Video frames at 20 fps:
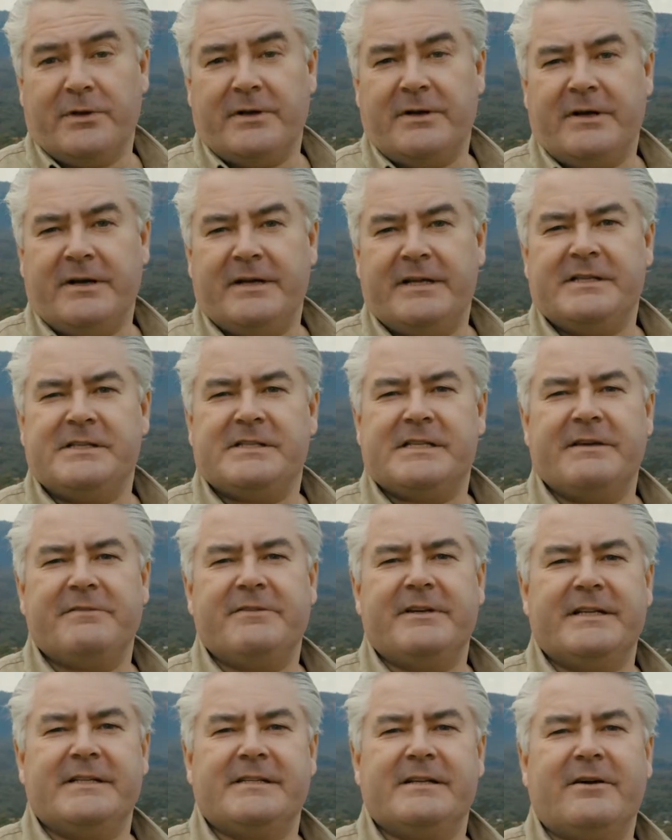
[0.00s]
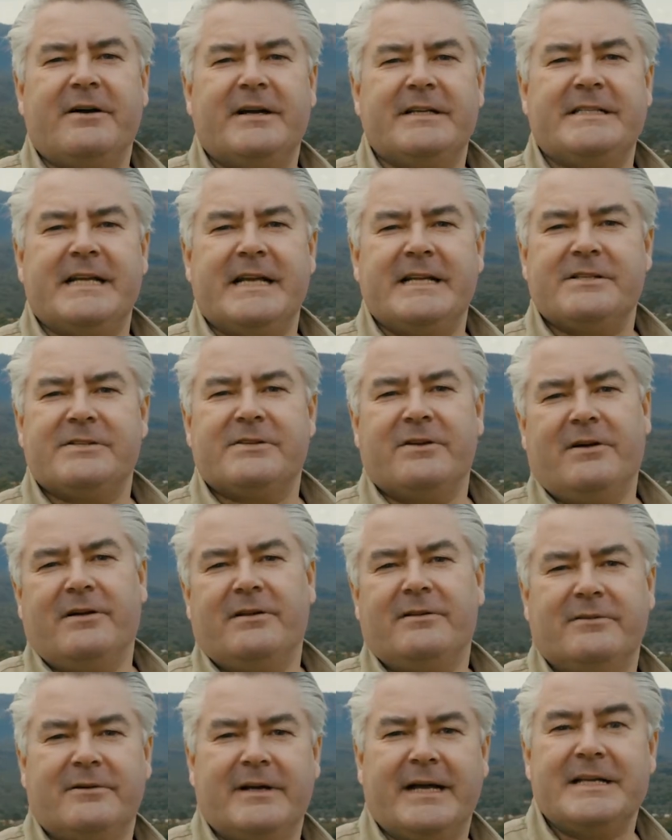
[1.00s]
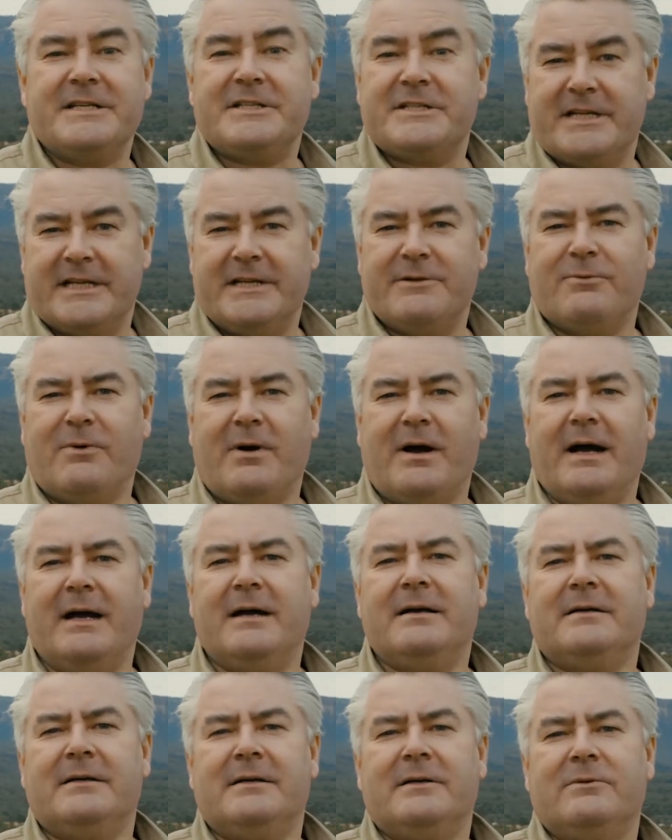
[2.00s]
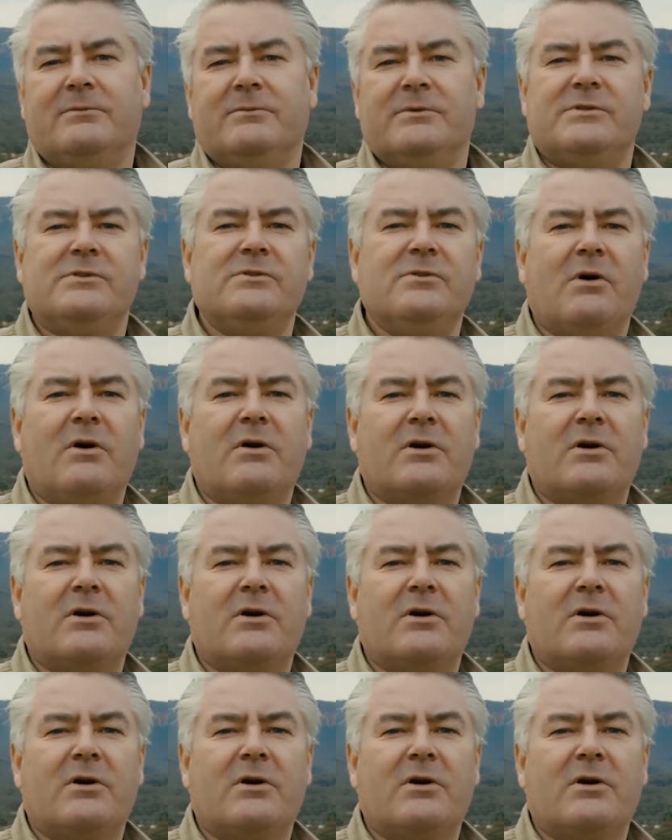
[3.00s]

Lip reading: 1970s, high tensile or HT wire was not